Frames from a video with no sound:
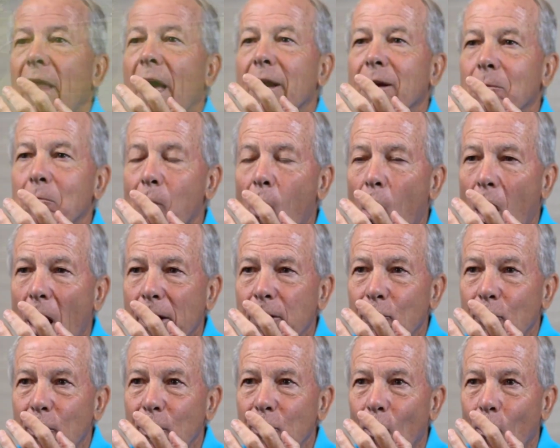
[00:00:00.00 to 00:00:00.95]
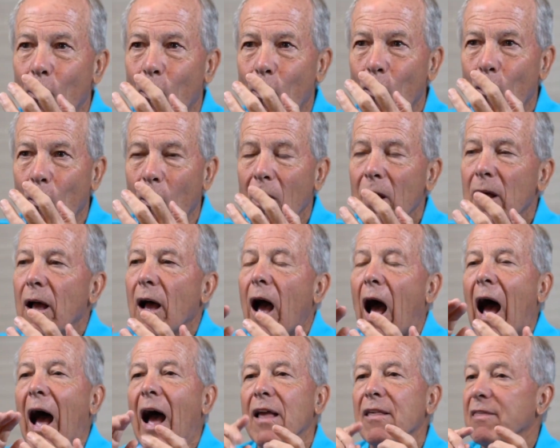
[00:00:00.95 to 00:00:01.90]
then a moderate hole.
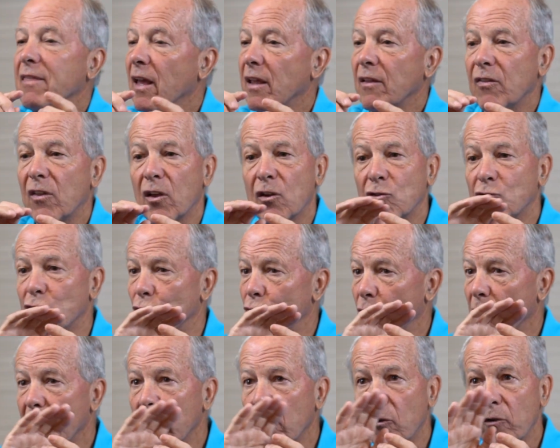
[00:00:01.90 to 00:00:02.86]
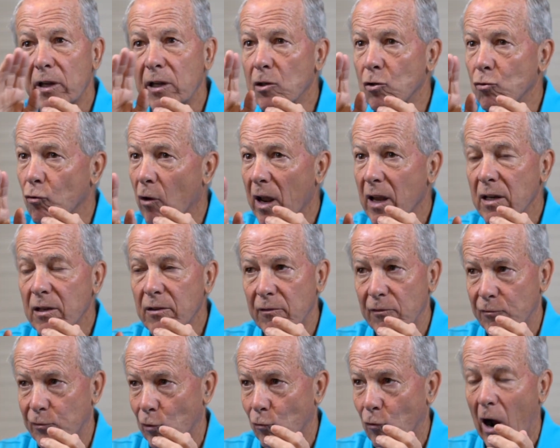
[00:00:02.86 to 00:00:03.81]
I think there's really great
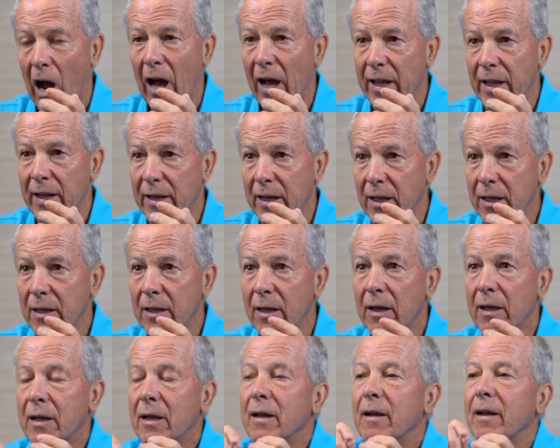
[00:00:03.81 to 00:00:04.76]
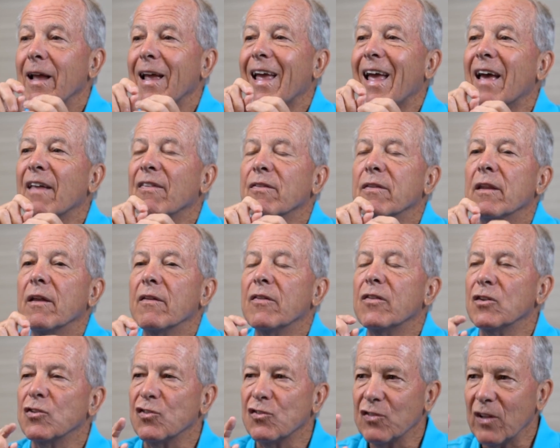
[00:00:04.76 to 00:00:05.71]
variety. And
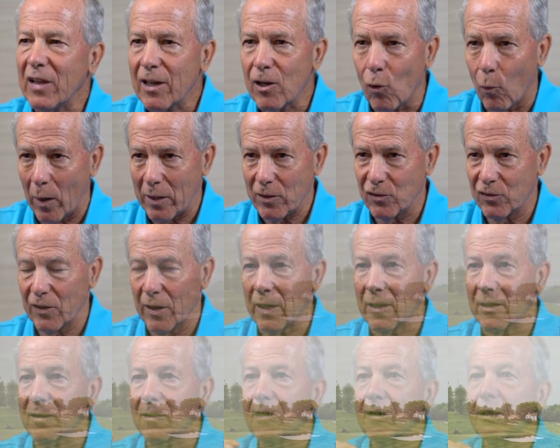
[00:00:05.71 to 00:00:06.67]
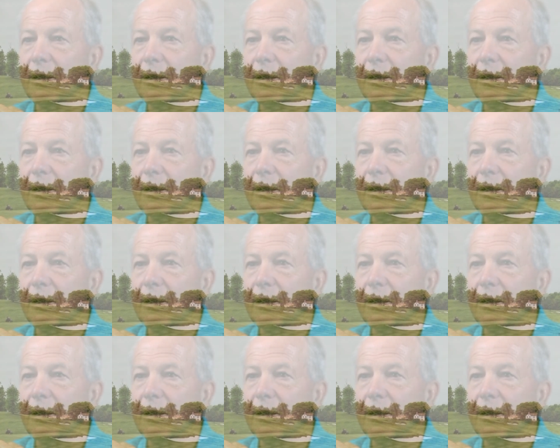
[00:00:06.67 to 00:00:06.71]
the sequencing,